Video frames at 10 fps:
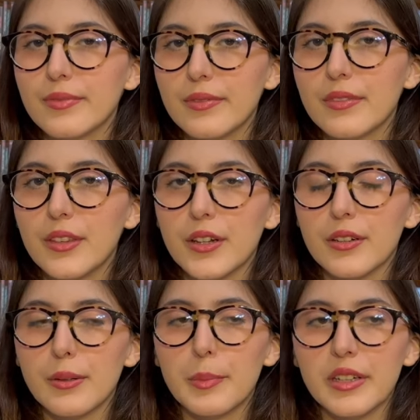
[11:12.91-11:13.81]
their
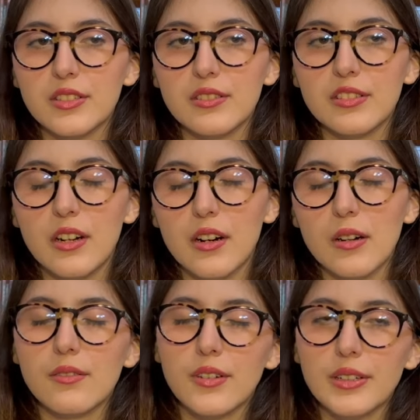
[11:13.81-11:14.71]
depictions are
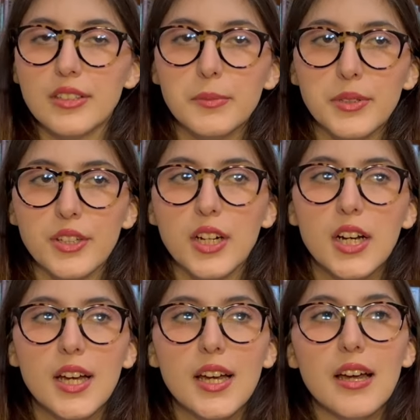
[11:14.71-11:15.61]
very similar,
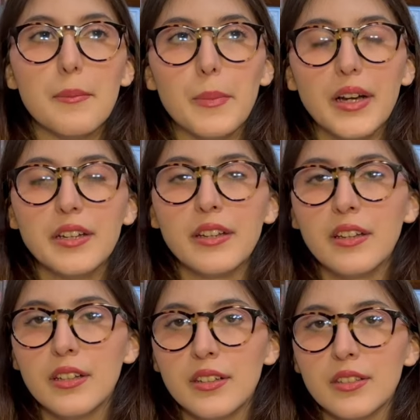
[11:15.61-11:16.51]
Bunny
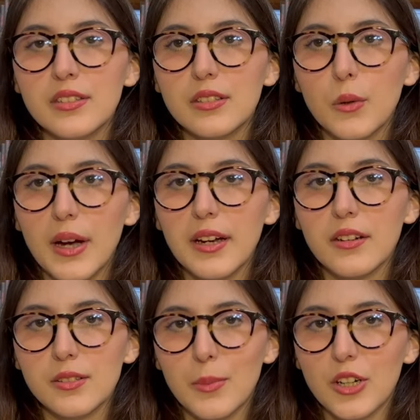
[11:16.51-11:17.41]
is quite a
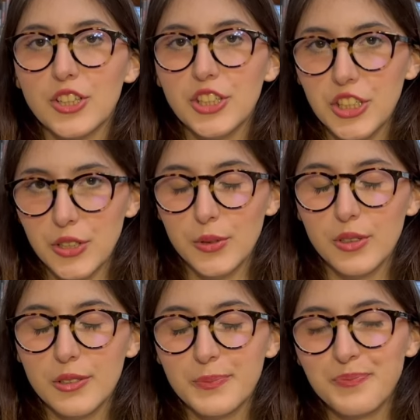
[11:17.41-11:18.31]
smart dude.
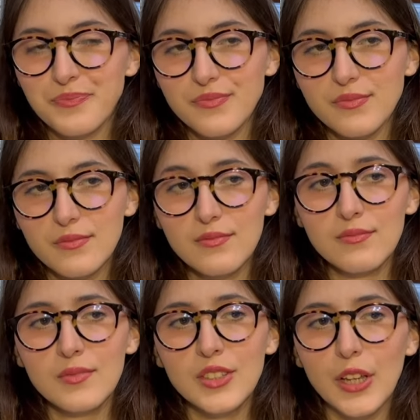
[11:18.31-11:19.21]

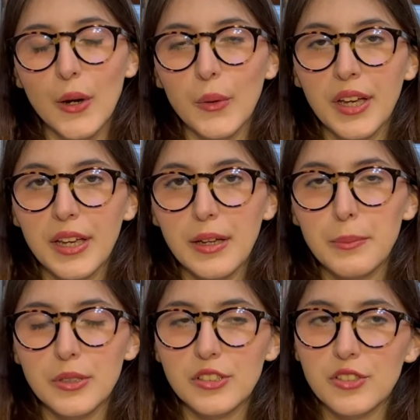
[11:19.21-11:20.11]
So he
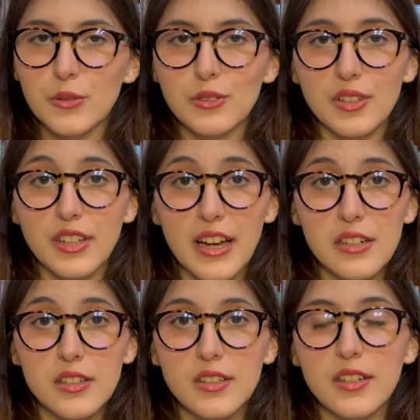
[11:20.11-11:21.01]
puts two and two
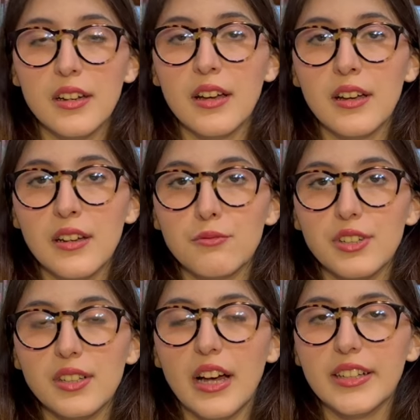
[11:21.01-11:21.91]
together and
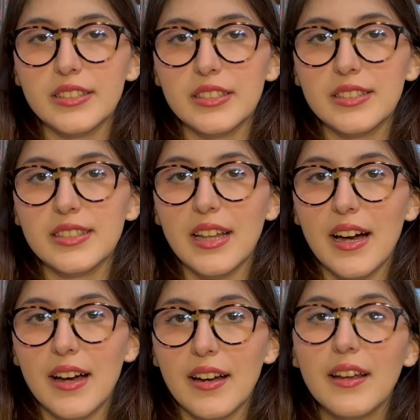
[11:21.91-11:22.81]
realizes
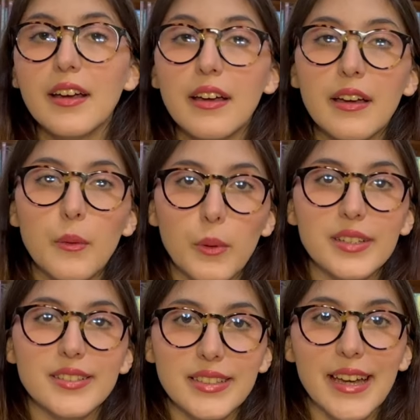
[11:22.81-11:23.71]
that it
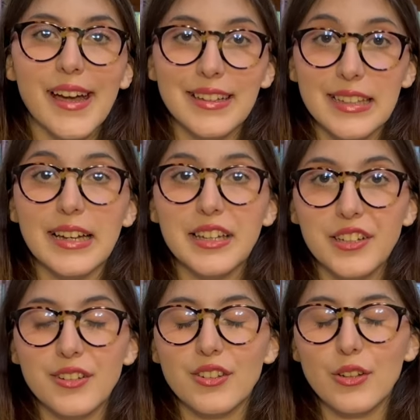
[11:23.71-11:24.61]
was the gang that
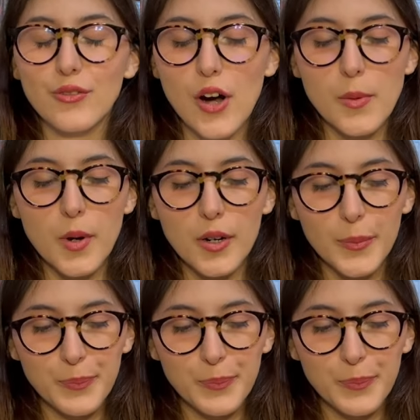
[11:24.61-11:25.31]
killed the farmer.